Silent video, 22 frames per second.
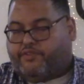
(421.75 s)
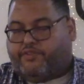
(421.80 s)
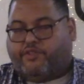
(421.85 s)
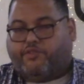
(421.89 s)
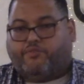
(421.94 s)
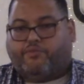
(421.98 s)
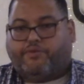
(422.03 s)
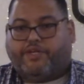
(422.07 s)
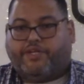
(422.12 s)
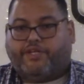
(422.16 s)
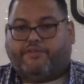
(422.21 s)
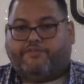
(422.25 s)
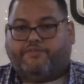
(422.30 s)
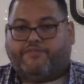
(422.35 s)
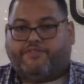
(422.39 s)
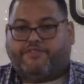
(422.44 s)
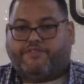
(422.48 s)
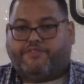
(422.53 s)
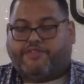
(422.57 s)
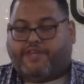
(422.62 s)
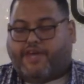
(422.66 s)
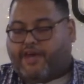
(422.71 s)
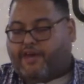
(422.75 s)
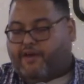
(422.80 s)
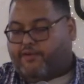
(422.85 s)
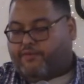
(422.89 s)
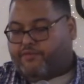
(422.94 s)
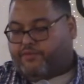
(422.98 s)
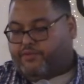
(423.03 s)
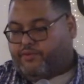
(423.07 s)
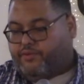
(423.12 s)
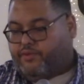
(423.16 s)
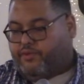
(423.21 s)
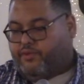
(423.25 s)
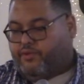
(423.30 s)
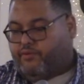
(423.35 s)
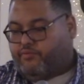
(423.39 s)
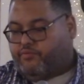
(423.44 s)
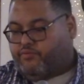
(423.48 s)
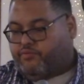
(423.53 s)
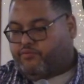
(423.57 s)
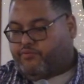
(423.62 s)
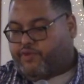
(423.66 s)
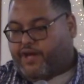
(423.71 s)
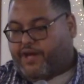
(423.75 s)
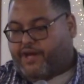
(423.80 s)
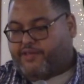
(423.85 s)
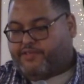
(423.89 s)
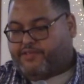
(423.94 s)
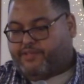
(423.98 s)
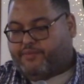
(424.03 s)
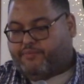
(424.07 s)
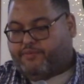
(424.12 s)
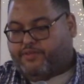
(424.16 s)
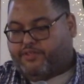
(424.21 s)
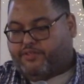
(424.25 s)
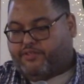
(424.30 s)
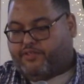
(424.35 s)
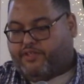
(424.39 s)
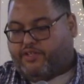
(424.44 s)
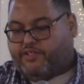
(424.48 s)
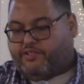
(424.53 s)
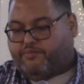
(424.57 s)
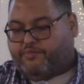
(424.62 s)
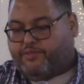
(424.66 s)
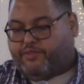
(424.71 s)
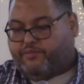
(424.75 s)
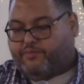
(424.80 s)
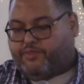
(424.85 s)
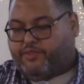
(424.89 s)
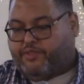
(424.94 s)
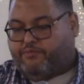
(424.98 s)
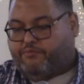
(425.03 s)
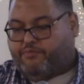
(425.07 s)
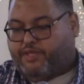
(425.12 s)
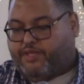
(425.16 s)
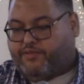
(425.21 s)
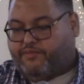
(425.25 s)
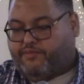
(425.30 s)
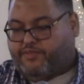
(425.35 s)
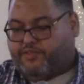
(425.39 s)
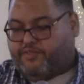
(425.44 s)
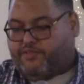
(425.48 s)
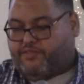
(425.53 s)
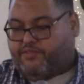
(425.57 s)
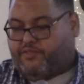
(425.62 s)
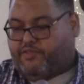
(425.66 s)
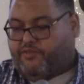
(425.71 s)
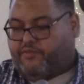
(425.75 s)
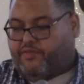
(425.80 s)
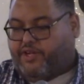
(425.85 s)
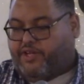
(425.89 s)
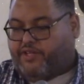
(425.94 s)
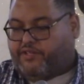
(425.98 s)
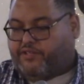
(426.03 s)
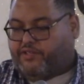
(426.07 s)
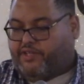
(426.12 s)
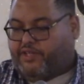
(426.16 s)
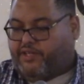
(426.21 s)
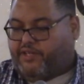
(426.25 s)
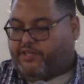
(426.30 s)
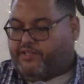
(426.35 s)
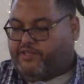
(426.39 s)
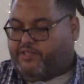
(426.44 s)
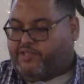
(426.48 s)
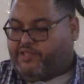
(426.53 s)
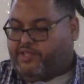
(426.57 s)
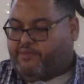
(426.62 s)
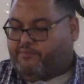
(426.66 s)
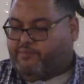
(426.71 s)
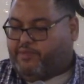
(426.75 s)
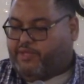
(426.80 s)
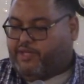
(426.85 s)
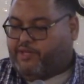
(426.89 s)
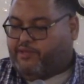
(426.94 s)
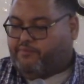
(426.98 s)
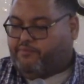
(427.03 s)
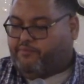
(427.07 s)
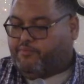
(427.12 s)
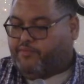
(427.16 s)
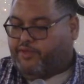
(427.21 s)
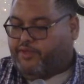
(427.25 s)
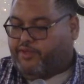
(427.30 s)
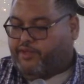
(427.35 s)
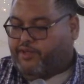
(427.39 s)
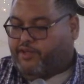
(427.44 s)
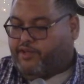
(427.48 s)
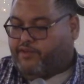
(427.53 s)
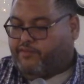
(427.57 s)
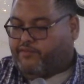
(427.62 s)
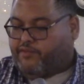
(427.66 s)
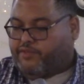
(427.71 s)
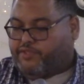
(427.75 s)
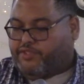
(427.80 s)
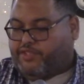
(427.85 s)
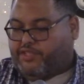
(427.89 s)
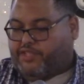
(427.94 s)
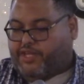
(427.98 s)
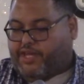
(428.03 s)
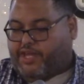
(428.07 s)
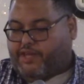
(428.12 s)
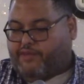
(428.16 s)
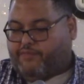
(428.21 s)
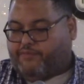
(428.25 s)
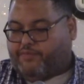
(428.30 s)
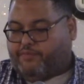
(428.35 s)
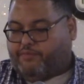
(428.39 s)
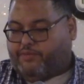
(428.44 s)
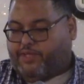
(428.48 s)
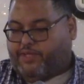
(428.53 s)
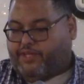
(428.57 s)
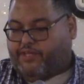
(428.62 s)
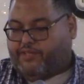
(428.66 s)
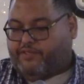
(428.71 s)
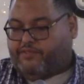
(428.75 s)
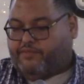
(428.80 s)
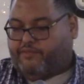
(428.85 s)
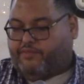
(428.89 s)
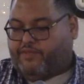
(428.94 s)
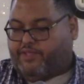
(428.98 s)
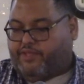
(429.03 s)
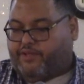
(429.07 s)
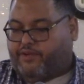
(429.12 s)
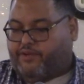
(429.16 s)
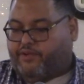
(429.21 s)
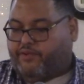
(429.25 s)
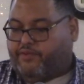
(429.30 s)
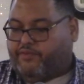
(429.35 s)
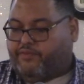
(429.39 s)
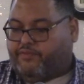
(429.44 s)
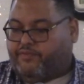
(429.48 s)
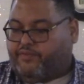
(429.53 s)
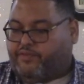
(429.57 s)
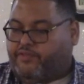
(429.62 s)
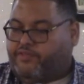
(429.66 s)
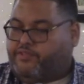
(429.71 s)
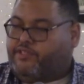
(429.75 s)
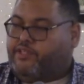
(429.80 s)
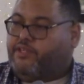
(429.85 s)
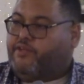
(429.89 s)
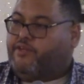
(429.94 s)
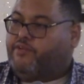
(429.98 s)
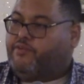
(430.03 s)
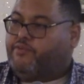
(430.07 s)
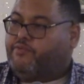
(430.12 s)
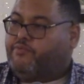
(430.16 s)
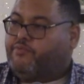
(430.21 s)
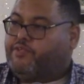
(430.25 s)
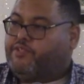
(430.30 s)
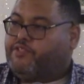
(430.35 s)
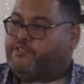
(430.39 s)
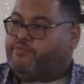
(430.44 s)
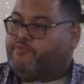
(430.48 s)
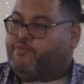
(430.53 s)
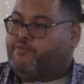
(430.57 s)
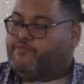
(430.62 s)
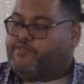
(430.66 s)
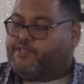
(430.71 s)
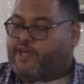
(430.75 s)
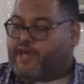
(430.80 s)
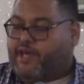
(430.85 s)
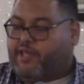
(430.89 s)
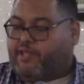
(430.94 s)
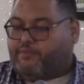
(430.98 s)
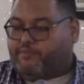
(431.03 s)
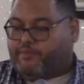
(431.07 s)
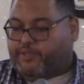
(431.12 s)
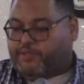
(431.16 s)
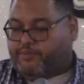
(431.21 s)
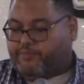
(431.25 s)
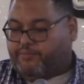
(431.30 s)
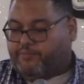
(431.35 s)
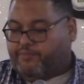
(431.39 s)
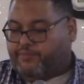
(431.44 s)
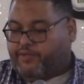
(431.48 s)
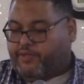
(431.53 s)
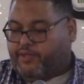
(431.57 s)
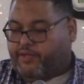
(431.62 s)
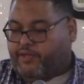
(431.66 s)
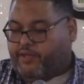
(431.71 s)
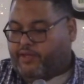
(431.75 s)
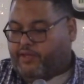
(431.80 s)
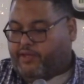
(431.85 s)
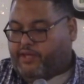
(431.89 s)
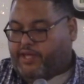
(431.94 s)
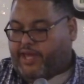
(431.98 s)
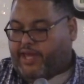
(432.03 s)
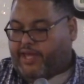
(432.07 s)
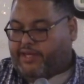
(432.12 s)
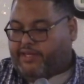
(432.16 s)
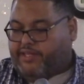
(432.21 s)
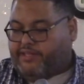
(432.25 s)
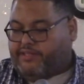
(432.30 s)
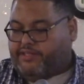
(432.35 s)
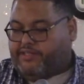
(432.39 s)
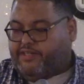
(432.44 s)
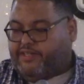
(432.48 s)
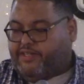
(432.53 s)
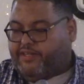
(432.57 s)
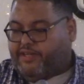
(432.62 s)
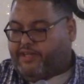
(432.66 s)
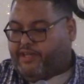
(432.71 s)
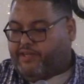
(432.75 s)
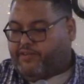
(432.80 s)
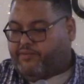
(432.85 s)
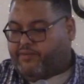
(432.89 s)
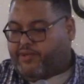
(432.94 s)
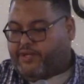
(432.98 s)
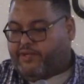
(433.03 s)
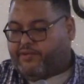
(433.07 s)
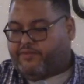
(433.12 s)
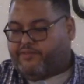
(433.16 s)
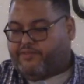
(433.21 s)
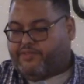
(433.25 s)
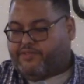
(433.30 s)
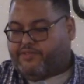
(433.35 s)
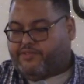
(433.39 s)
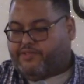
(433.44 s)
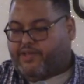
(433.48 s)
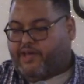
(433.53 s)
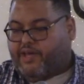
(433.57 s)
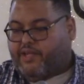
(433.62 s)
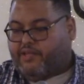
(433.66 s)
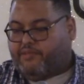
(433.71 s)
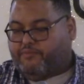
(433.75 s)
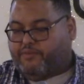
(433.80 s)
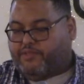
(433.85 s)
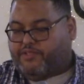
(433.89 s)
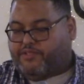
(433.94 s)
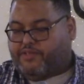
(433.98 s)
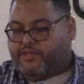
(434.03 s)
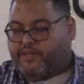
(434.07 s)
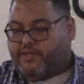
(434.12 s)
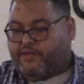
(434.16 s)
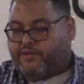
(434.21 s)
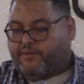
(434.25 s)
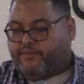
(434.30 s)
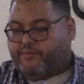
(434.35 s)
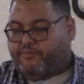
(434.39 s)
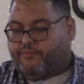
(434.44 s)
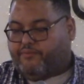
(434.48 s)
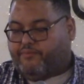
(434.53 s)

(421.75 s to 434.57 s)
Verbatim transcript: The queen of the south will rise up in judgment with the men of this generation and condemn them, for she came from the ends of the earth to hear the wisdom of Solomon. And indeed, a greater than Solomon is here.